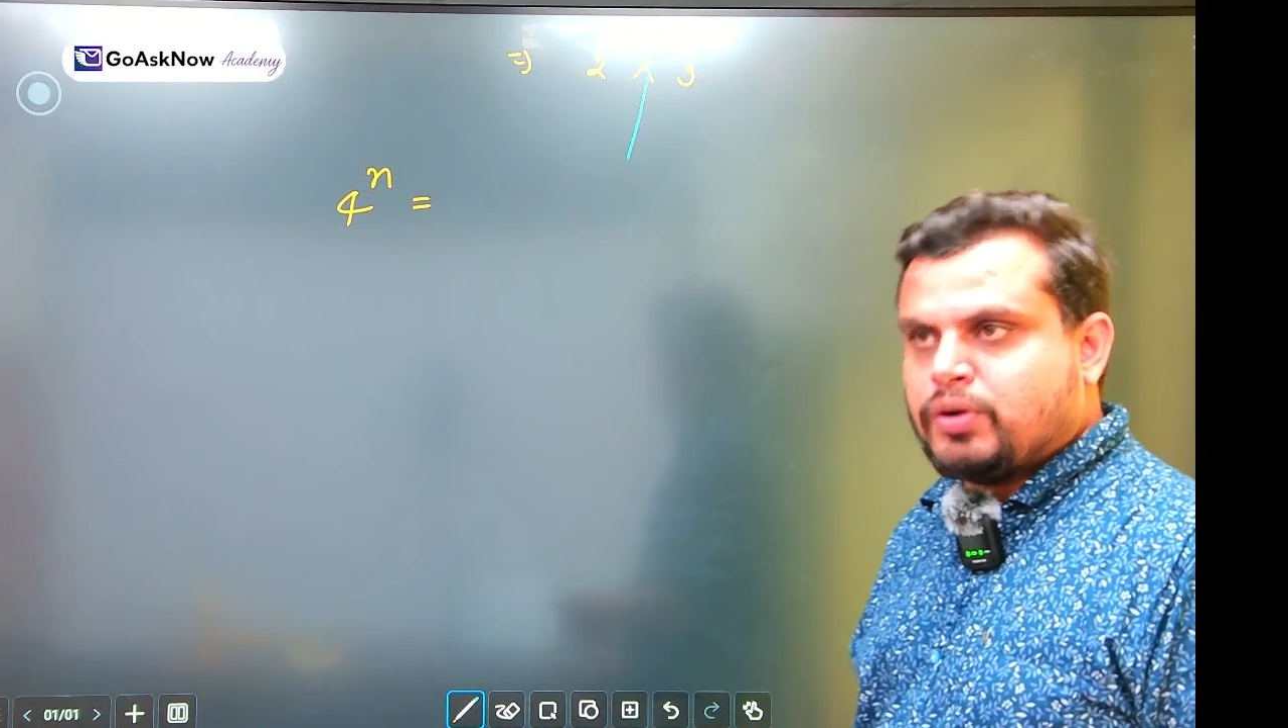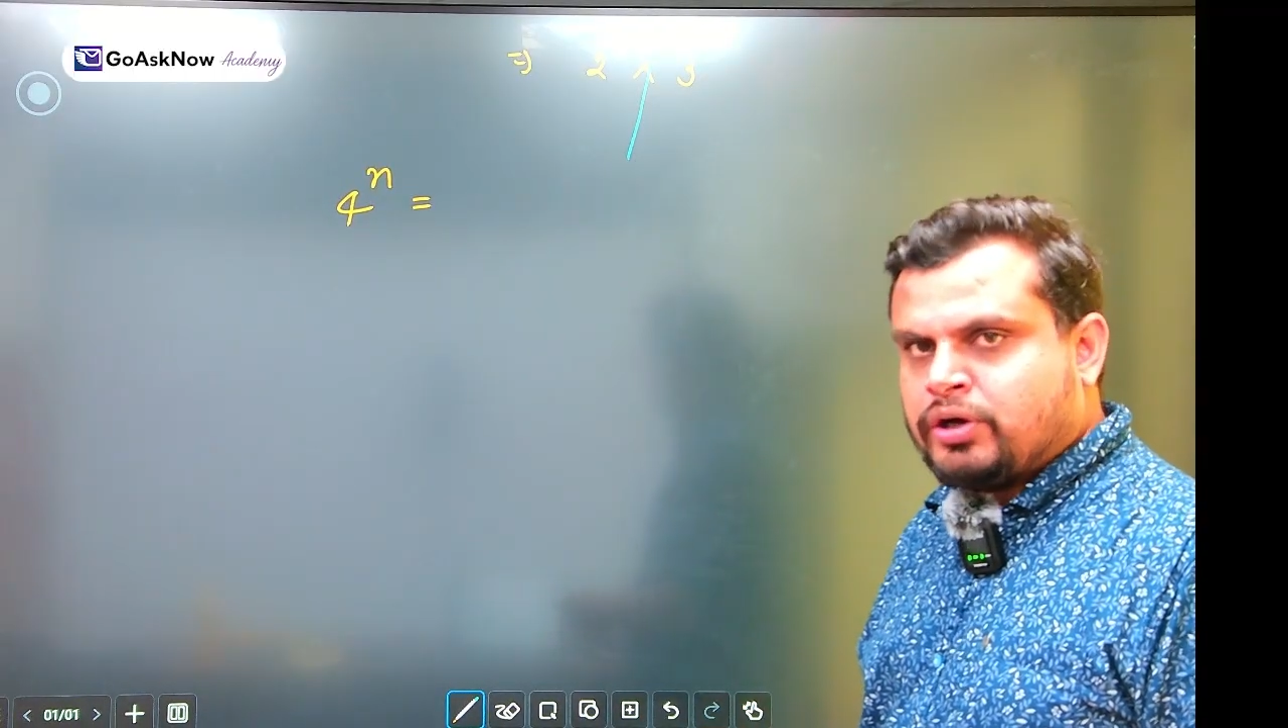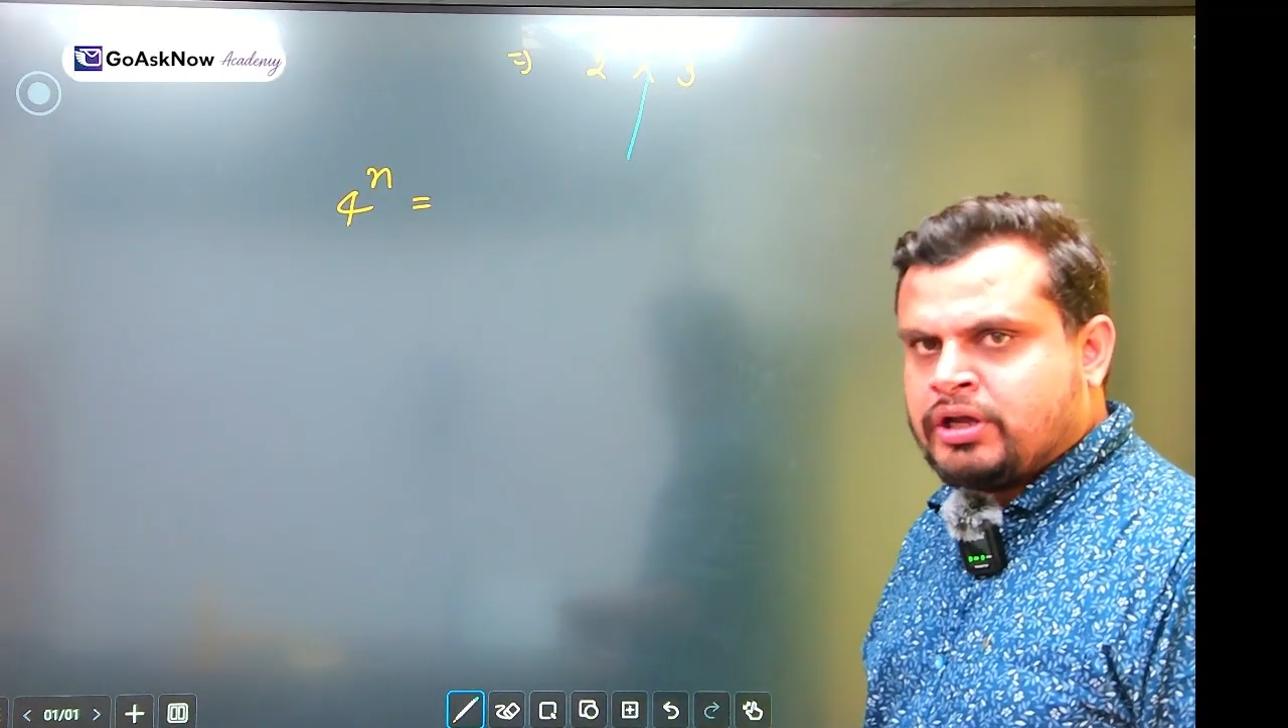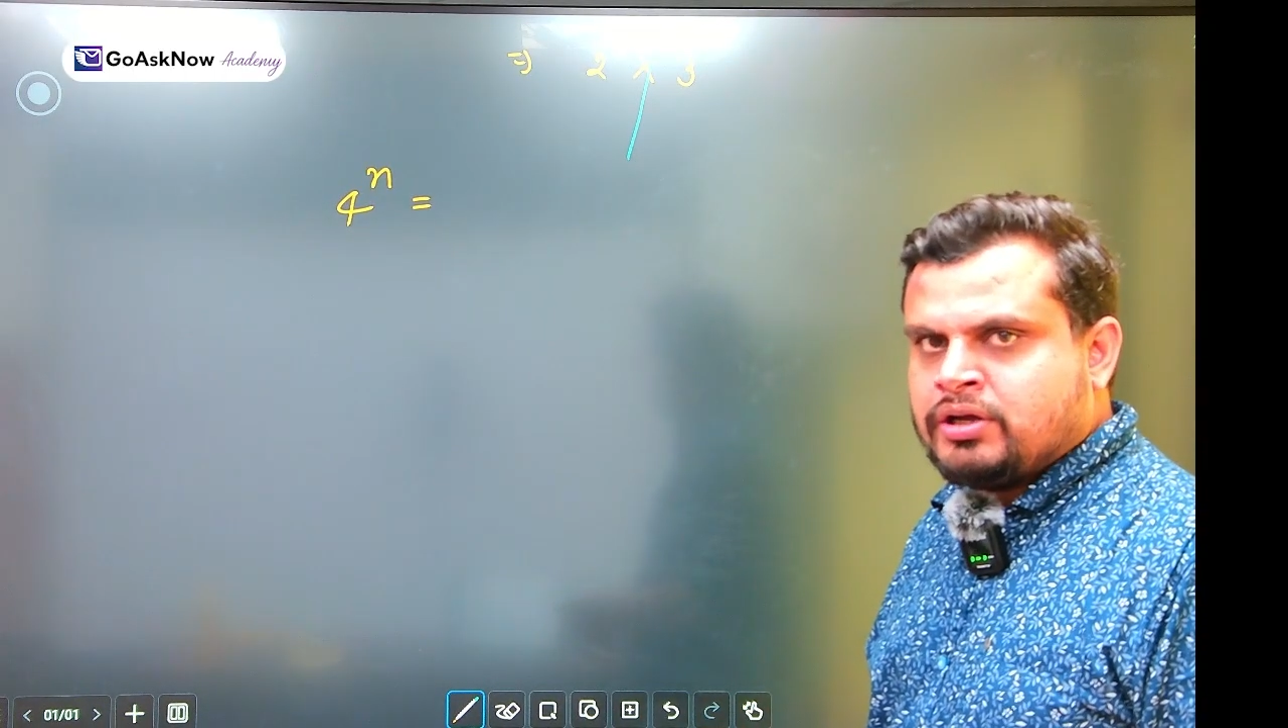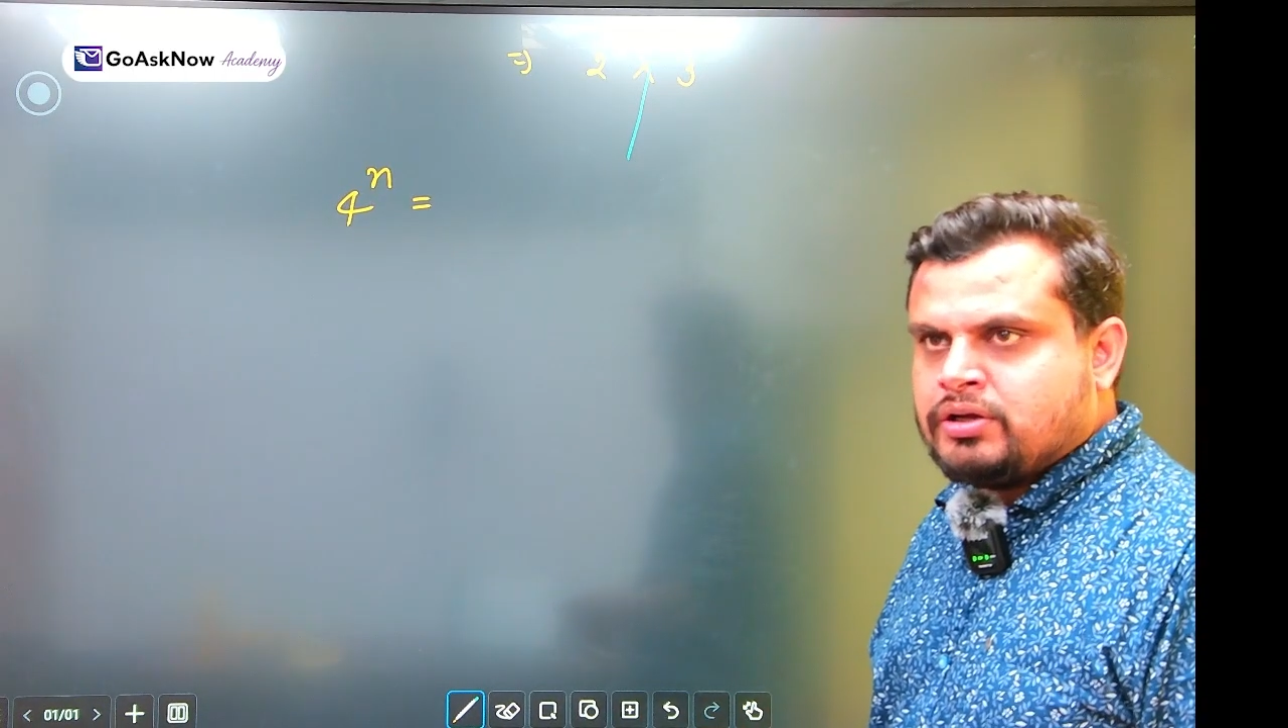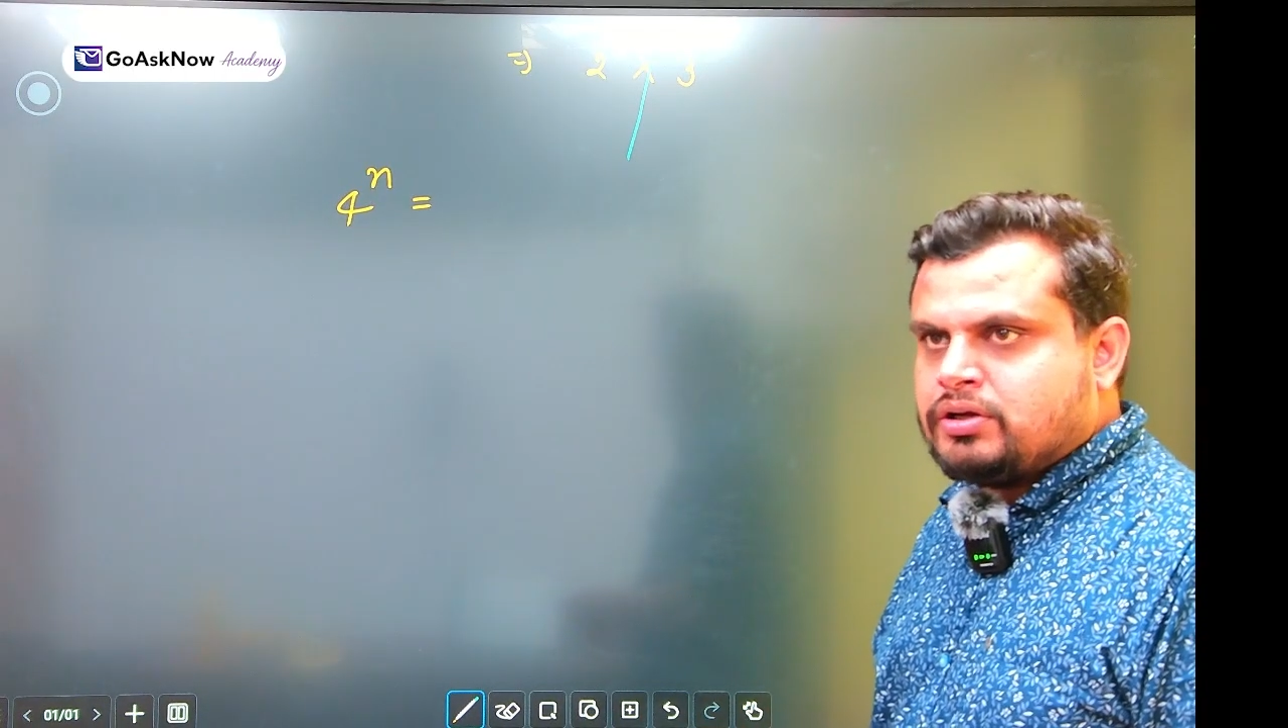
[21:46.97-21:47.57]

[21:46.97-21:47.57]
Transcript: Okay,